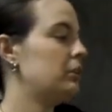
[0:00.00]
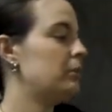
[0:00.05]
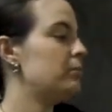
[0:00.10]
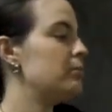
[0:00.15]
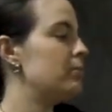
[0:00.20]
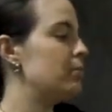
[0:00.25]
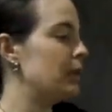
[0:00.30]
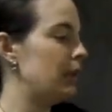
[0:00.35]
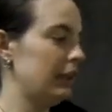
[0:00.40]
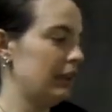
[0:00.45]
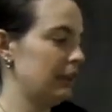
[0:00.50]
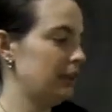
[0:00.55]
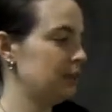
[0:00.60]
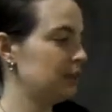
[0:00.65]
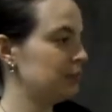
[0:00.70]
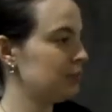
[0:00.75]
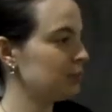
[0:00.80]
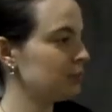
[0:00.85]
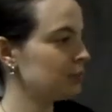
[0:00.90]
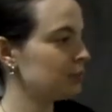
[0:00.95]
but
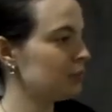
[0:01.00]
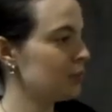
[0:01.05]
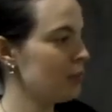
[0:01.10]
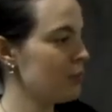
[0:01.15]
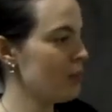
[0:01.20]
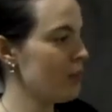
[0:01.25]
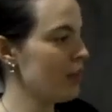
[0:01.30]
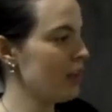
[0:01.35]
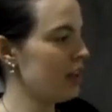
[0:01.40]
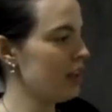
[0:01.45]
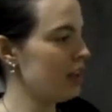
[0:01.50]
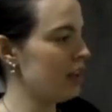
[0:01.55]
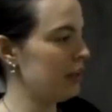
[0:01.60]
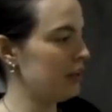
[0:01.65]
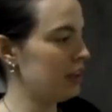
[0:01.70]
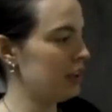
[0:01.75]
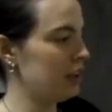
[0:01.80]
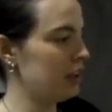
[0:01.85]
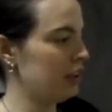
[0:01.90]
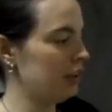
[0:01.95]
there
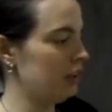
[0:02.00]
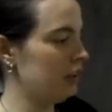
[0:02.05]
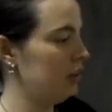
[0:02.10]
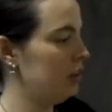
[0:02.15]
we go.